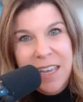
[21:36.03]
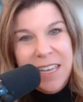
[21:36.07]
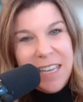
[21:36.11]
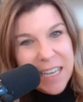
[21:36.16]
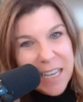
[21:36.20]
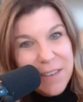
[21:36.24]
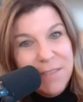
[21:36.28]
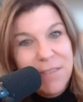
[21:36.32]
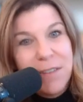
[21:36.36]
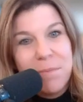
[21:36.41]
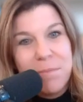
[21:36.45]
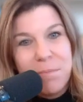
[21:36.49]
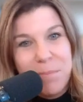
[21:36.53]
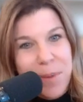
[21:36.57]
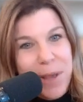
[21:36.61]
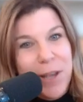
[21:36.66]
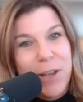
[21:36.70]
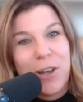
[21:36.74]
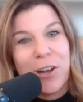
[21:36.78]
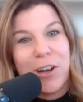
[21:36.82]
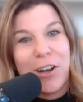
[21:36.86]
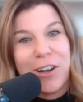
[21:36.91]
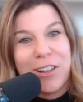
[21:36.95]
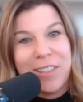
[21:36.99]
even
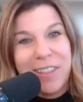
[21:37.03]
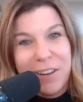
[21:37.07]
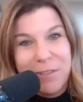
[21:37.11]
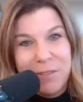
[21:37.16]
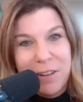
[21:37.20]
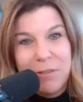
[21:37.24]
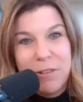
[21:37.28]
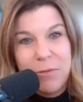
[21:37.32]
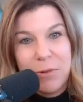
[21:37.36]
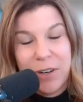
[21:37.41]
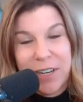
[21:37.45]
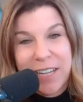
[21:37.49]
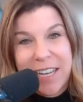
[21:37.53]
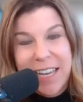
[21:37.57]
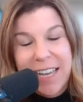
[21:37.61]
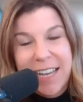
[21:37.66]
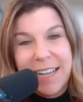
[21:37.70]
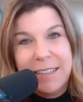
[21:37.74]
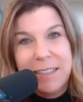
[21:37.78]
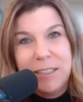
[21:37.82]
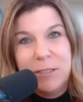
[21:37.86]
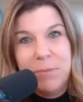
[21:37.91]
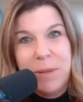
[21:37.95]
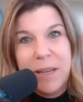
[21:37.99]
bigger than when we were
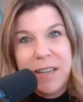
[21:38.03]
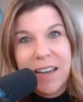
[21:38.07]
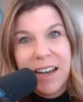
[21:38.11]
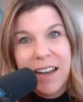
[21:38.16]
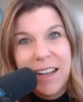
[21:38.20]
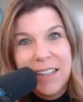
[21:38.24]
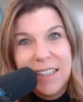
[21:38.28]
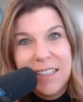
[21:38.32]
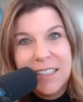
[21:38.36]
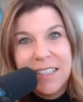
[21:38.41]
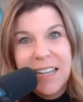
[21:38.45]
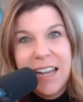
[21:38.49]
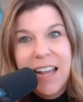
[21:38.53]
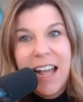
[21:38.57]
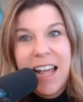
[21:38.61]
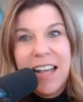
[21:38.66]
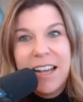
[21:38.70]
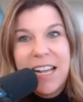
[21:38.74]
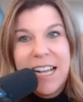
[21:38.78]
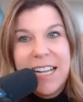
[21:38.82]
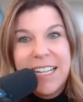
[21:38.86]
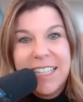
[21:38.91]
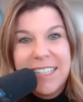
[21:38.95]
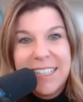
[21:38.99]
kids because
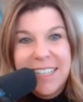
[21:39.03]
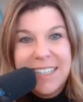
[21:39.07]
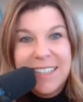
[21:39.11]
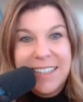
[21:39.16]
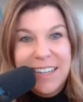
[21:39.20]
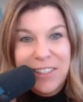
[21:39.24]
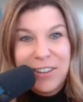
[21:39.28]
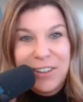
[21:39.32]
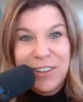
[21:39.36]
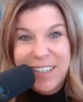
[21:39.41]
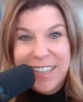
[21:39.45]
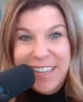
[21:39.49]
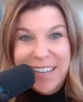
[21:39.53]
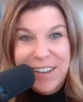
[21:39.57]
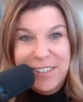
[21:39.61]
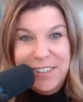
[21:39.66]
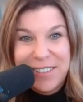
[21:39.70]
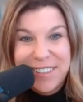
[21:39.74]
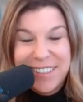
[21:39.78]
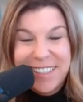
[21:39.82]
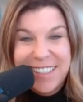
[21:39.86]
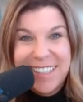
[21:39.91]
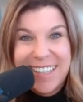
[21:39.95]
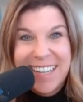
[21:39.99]
it's another
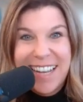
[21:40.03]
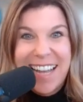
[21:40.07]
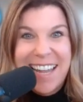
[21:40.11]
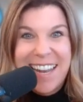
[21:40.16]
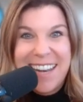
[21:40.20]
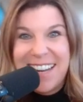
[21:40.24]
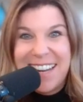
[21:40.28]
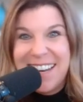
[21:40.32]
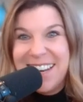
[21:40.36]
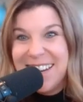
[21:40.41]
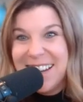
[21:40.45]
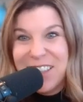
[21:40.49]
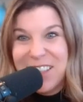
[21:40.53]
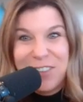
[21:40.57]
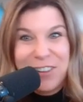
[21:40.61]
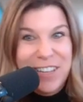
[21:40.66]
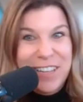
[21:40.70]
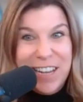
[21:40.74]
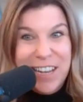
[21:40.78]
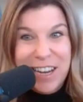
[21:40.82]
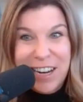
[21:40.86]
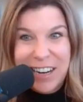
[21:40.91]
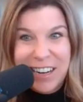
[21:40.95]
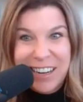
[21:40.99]
gift and another
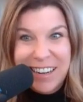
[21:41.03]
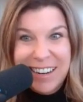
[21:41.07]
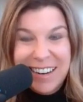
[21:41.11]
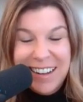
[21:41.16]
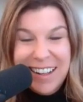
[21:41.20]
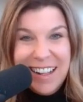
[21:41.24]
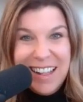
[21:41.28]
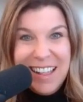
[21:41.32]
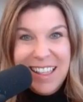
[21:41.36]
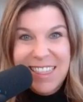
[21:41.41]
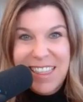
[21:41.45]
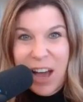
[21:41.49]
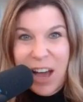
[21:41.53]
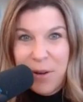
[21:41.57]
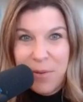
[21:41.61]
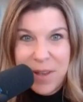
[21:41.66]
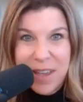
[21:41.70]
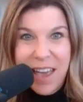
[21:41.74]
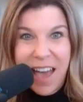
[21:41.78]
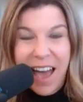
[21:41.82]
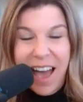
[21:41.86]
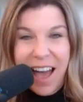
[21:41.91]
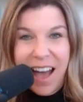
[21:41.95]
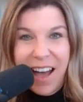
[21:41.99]
year that
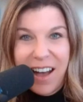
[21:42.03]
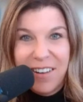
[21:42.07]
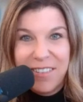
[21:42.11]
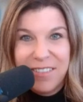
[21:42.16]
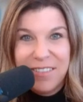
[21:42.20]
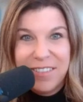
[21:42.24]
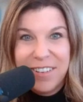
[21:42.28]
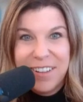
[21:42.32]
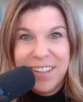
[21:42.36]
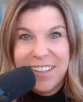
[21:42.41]
we have